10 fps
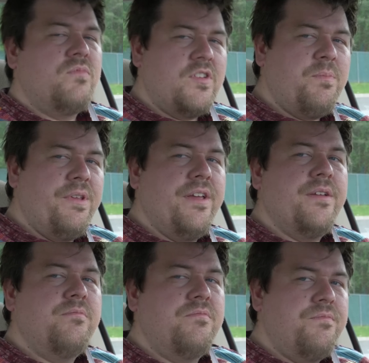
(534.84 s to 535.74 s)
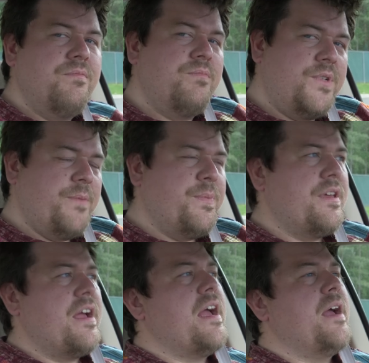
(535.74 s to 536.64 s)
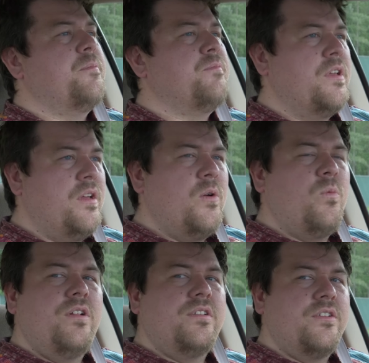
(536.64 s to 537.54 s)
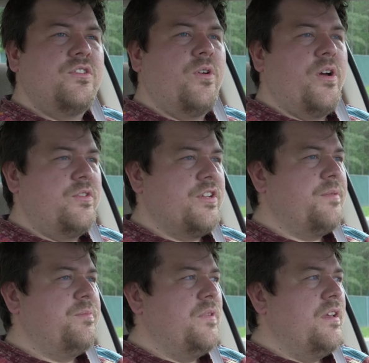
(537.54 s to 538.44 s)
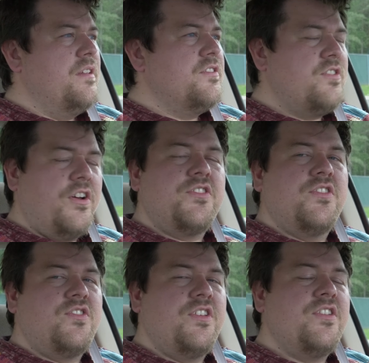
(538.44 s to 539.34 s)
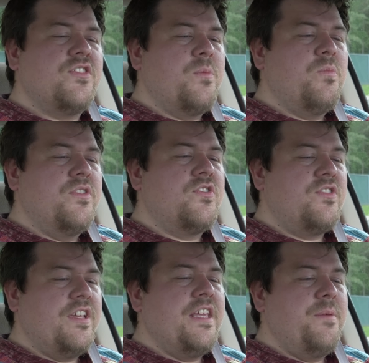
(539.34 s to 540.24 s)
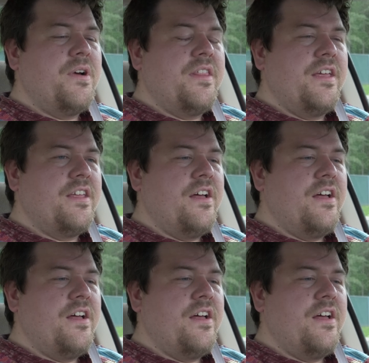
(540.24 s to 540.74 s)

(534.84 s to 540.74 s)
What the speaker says: simply a tip of the hat. Well done, Toyota. It's nice to see someone sticking by their